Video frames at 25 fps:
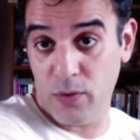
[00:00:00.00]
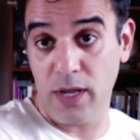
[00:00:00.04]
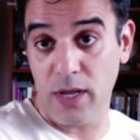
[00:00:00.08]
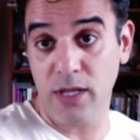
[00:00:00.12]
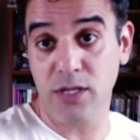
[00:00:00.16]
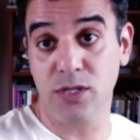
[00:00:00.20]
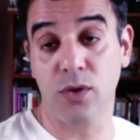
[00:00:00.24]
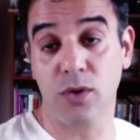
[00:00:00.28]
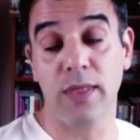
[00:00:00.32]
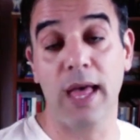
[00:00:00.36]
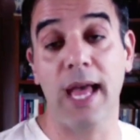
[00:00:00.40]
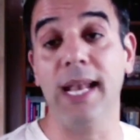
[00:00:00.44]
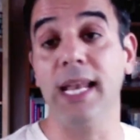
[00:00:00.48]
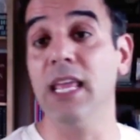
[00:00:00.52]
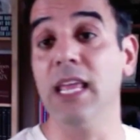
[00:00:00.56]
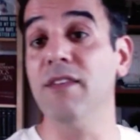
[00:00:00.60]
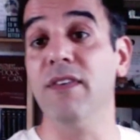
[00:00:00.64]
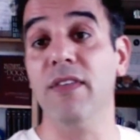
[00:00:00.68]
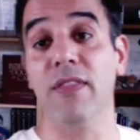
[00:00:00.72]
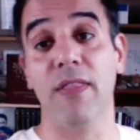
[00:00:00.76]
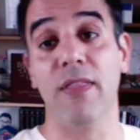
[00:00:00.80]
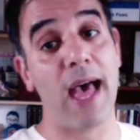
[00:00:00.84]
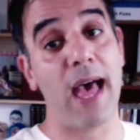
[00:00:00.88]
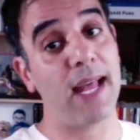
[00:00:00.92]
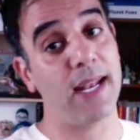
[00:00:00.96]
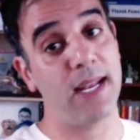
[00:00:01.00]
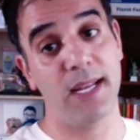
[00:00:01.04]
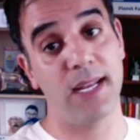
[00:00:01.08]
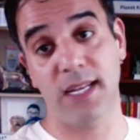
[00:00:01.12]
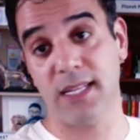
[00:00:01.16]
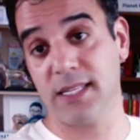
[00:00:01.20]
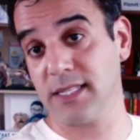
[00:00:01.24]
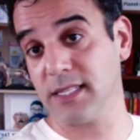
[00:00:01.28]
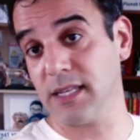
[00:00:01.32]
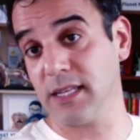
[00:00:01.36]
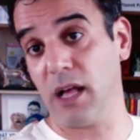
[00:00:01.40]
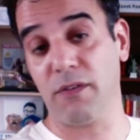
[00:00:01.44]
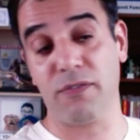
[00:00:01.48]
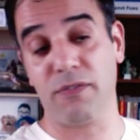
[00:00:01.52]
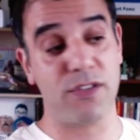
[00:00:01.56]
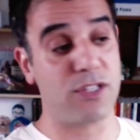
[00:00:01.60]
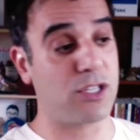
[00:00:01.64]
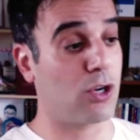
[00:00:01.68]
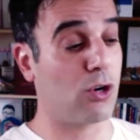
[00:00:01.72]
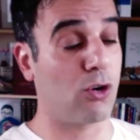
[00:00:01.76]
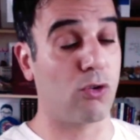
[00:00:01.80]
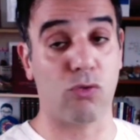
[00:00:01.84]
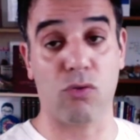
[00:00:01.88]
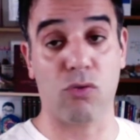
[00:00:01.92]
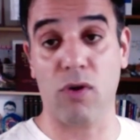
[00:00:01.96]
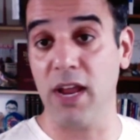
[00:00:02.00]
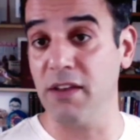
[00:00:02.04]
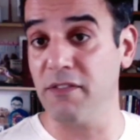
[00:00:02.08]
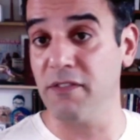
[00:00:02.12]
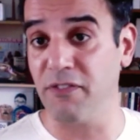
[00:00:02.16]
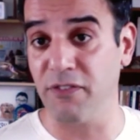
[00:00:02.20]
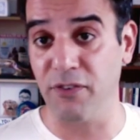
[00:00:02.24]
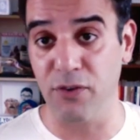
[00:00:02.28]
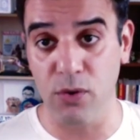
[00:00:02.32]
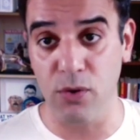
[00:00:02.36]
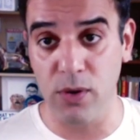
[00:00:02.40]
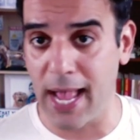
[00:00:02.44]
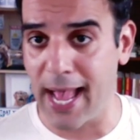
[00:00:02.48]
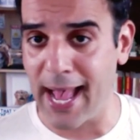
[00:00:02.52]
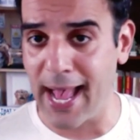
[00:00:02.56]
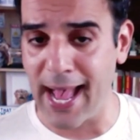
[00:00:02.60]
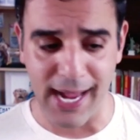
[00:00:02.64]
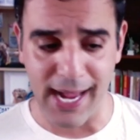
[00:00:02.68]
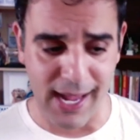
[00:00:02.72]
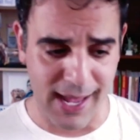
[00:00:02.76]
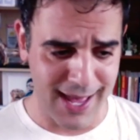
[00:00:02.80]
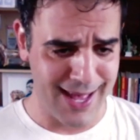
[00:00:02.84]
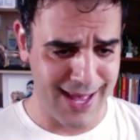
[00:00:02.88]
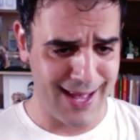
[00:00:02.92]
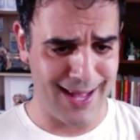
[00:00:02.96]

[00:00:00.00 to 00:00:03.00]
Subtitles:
And so that even that in itself is a great food hack.